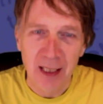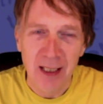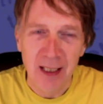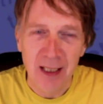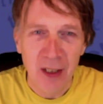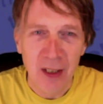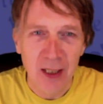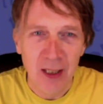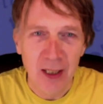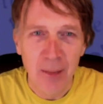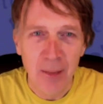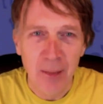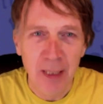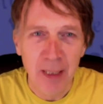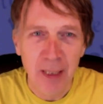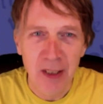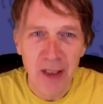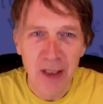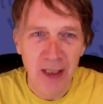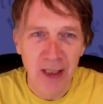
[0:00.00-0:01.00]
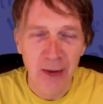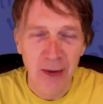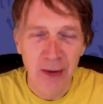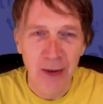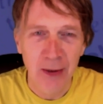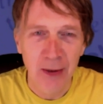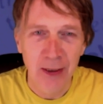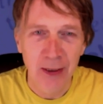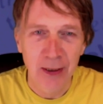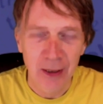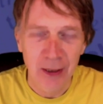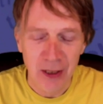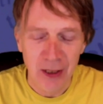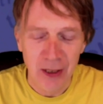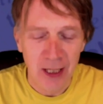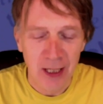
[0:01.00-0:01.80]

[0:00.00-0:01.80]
It's an amazing occurrence,